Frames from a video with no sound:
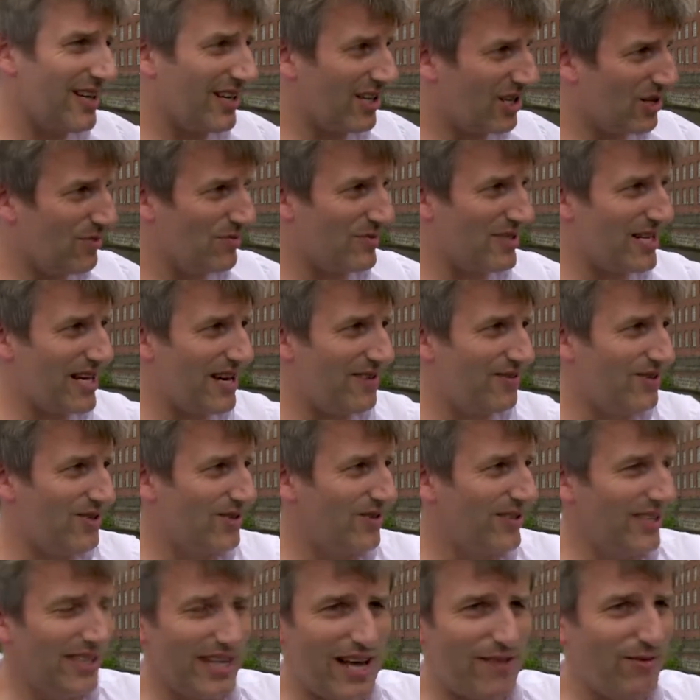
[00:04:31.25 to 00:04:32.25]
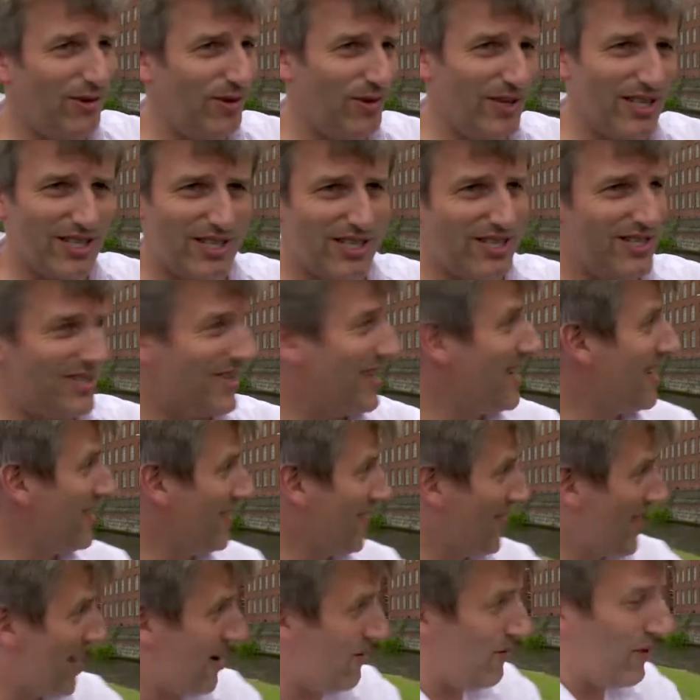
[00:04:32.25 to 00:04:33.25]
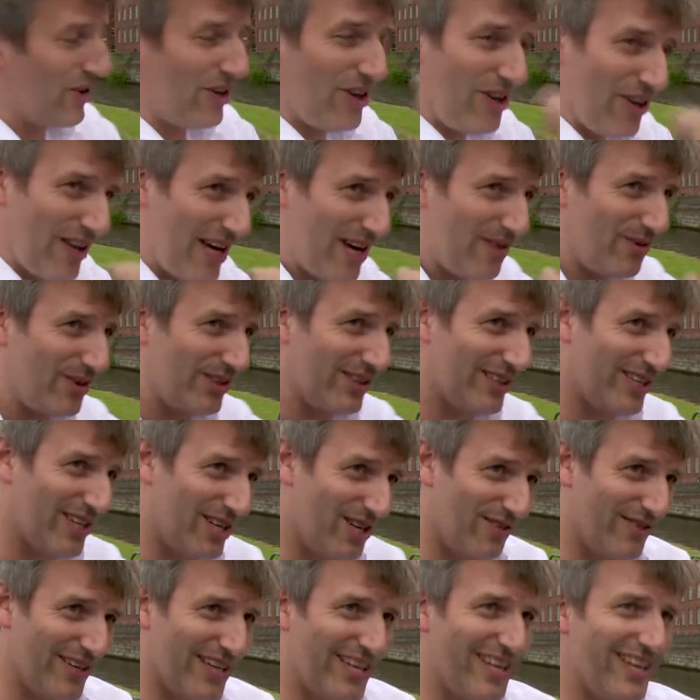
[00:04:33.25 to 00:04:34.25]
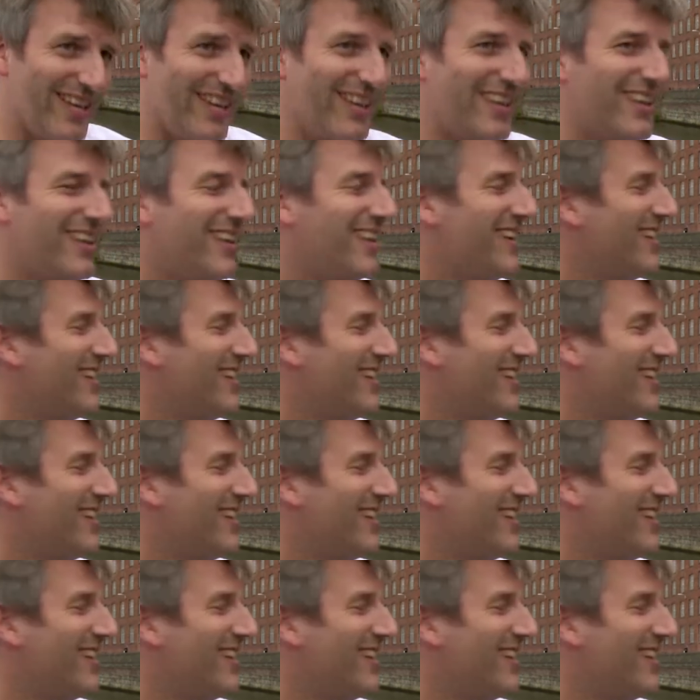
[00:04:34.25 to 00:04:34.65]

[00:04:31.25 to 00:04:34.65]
and comes down to a level which is neither that one or that one over here.